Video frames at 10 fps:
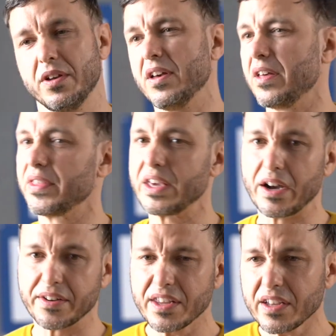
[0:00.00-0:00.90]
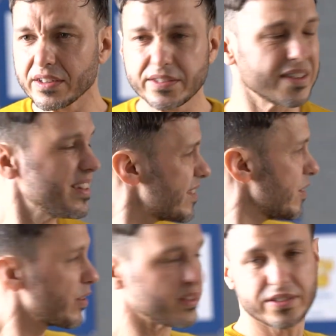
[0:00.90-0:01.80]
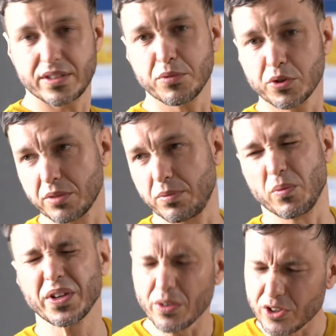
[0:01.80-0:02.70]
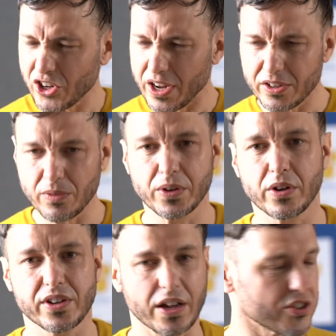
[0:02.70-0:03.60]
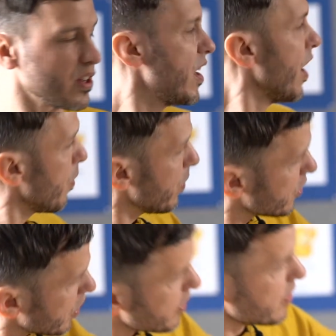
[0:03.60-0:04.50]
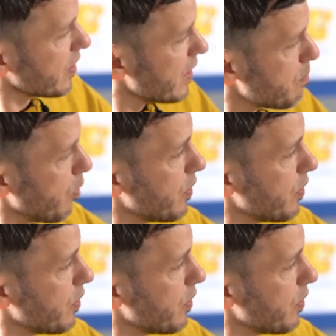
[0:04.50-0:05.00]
And the idea is that this log is immutable. We don't change it, we're not touching, we just keep on